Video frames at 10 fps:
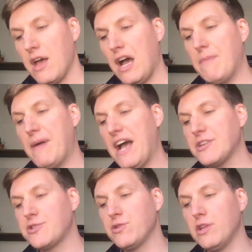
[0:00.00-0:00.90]
I
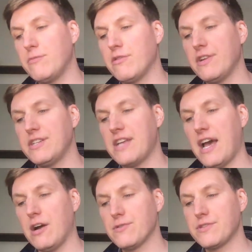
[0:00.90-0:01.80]
pass Julie Marie's
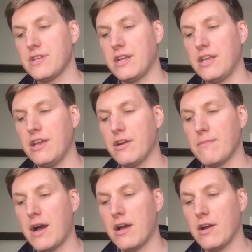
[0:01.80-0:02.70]
house and hear
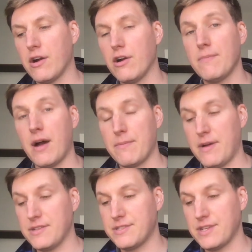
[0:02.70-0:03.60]
her
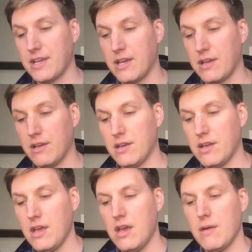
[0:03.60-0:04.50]
Mon singing.
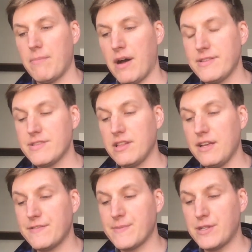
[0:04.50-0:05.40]
Bonza
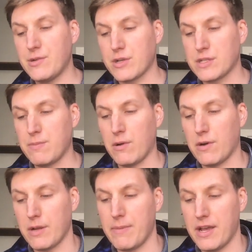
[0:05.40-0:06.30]
leaves me to explore
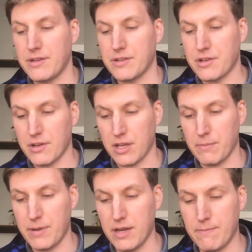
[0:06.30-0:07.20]
an abandoned cooking
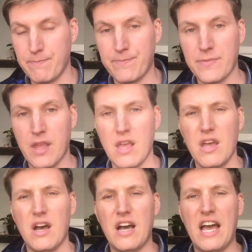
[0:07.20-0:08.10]
pit.
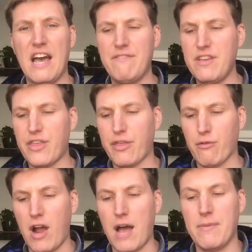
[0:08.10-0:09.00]
A heavy
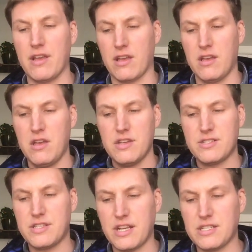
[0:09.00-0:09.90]
throbbing
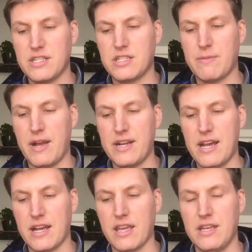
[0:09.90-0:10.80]
sinks into my
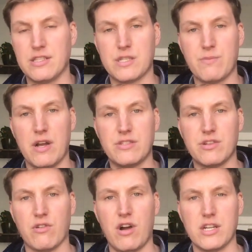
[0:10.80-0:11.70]
neck and spreads
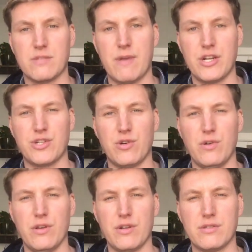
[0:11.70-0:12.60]
across my
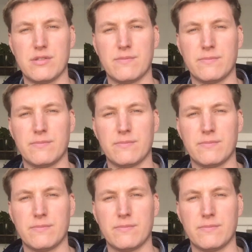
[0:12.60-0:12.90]
shoulders.